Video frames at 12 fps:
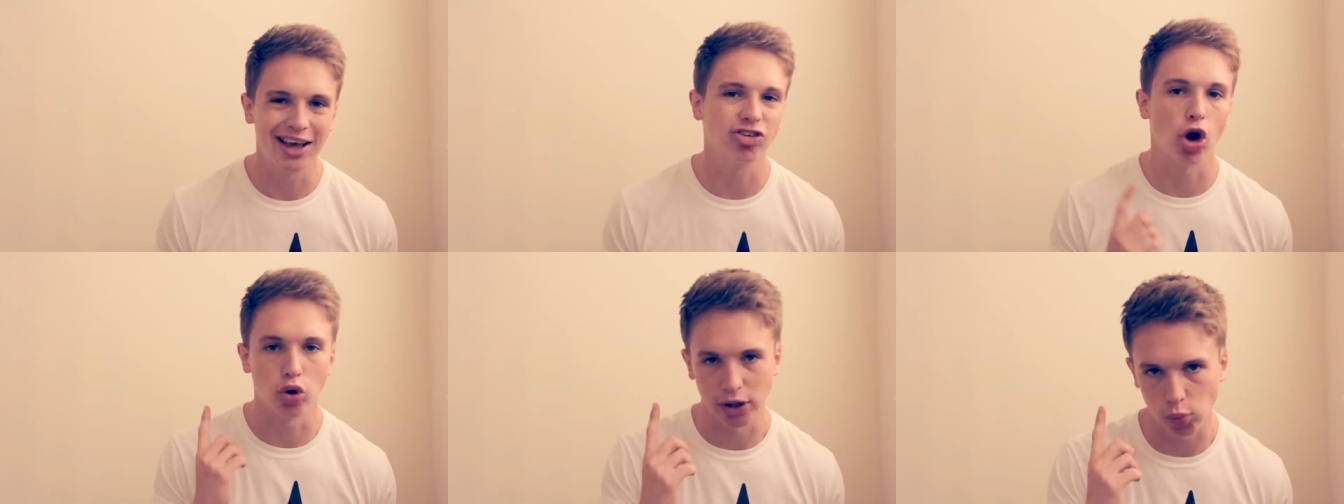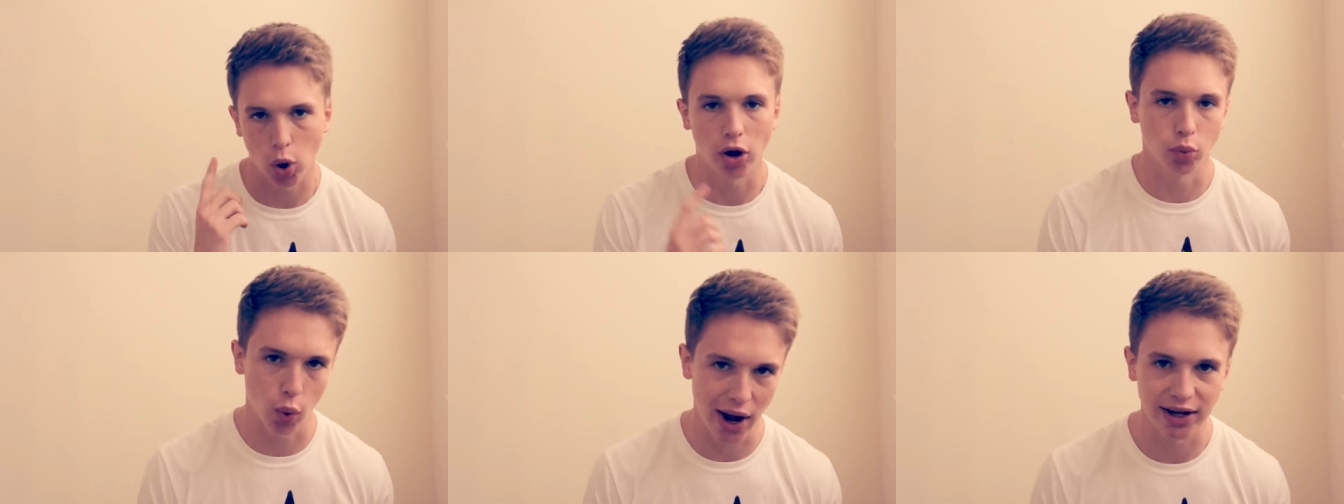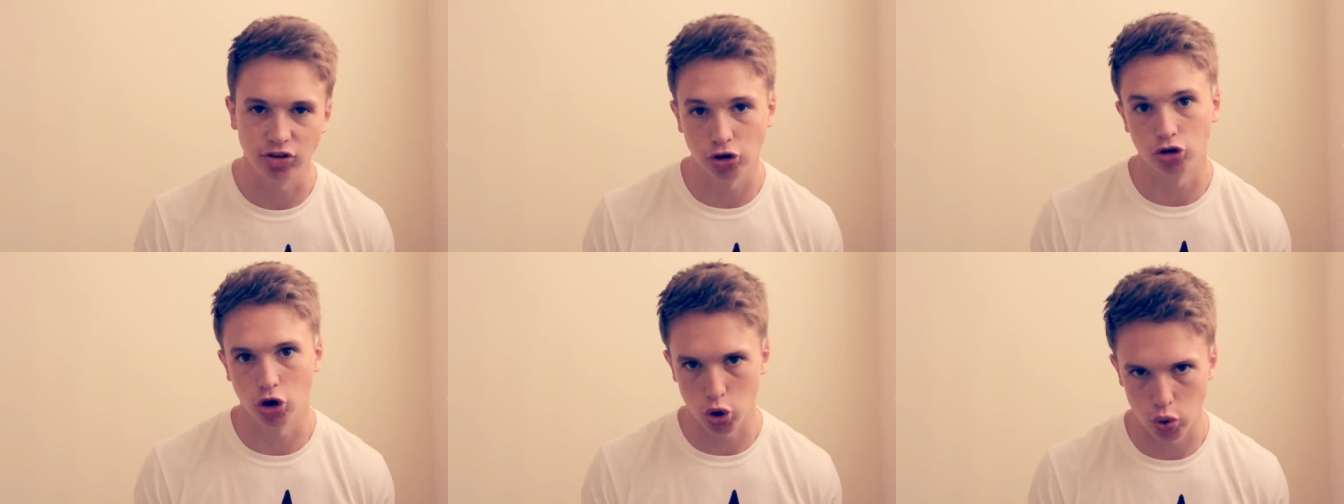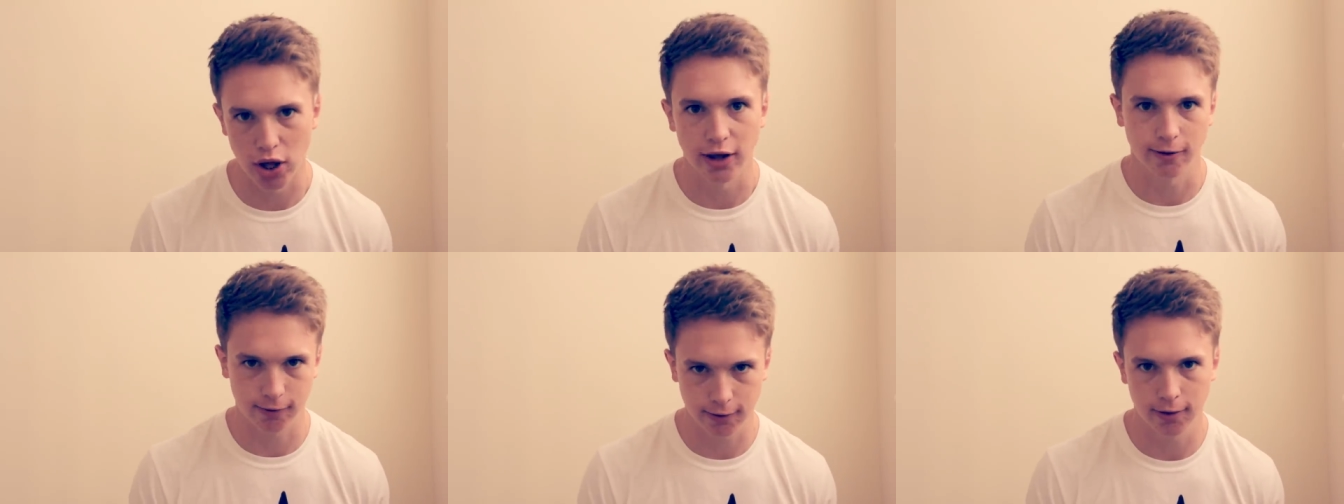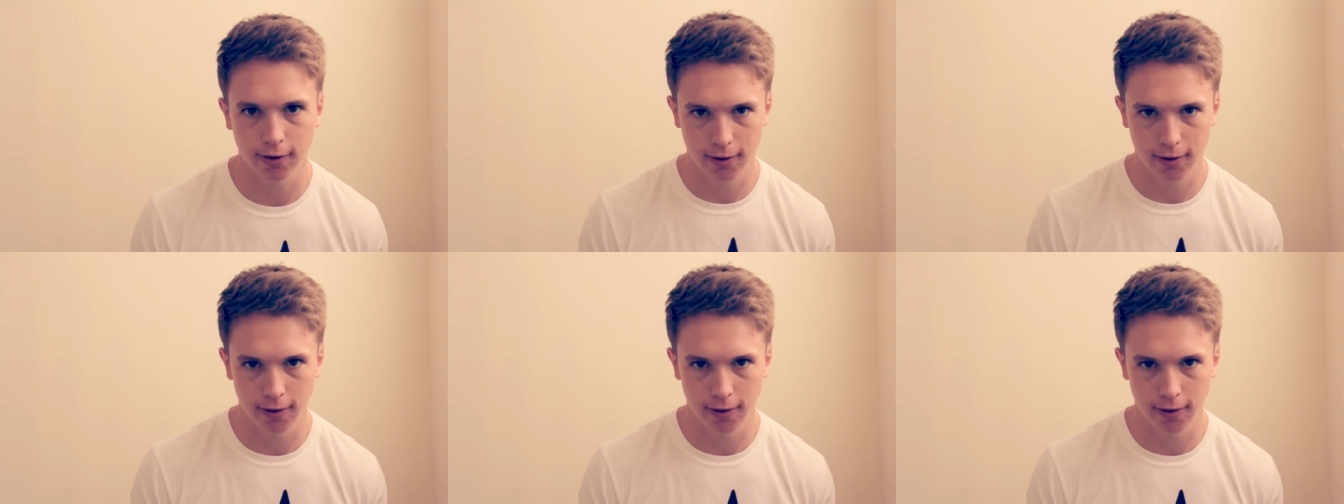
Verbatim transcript: there's only one way to do this.